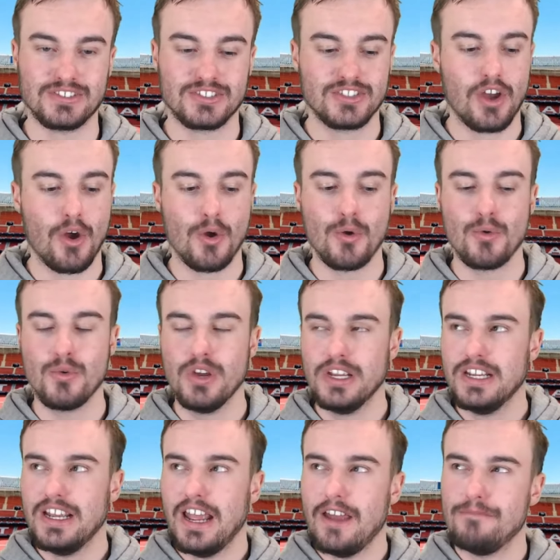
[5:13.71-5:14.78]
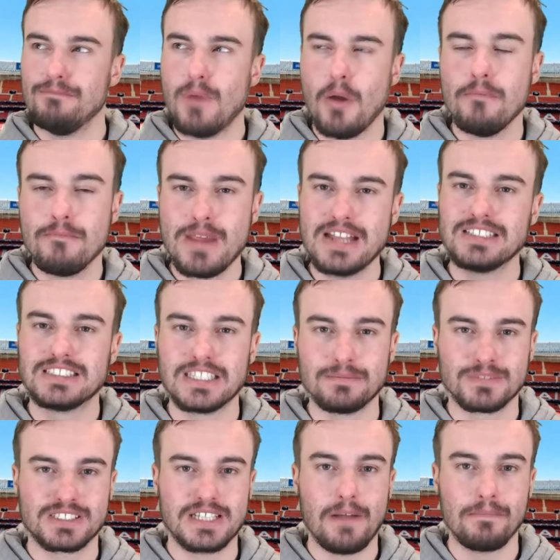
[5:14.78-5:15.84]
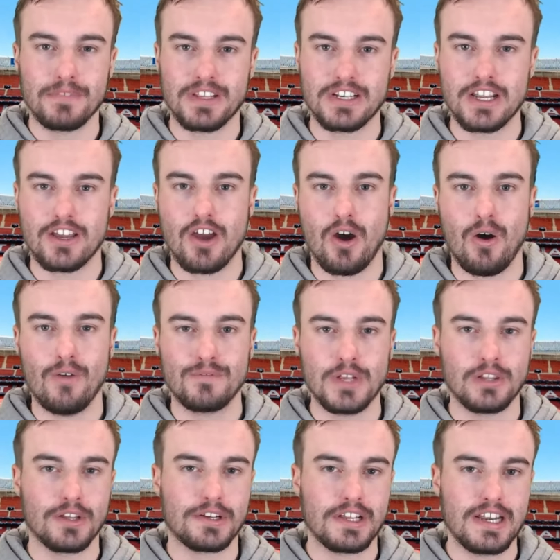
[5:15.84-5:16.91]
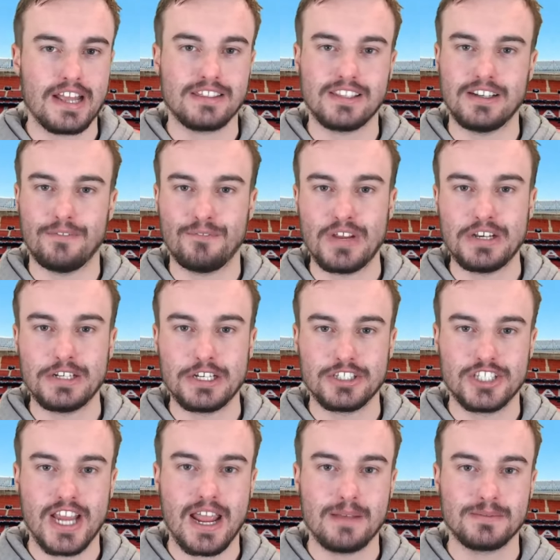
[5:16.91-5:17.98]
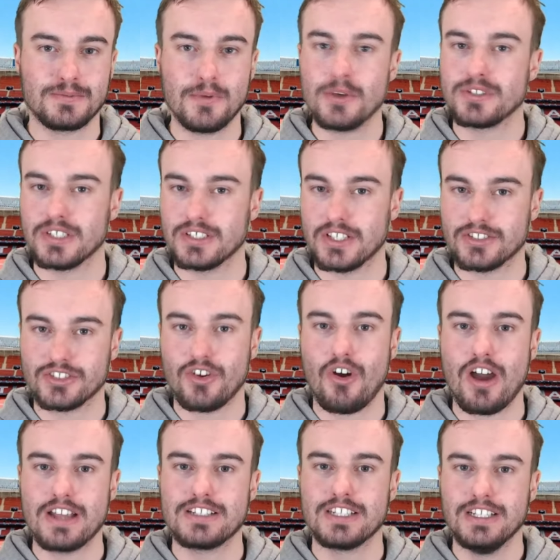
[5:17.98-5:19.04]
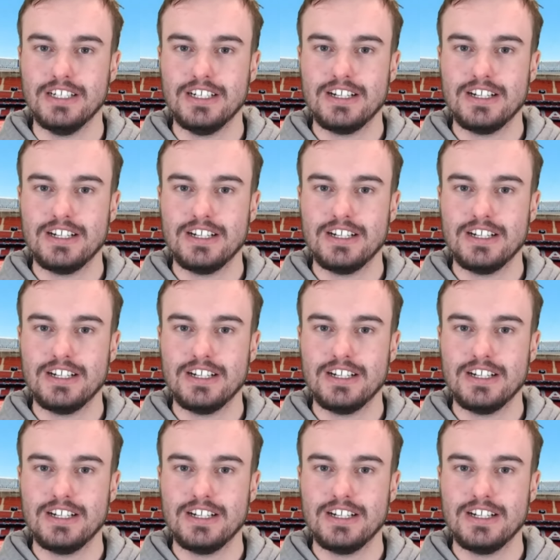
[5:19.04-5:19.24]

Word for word: So if momentum's something to go off, you're looking at the defending champs versus a side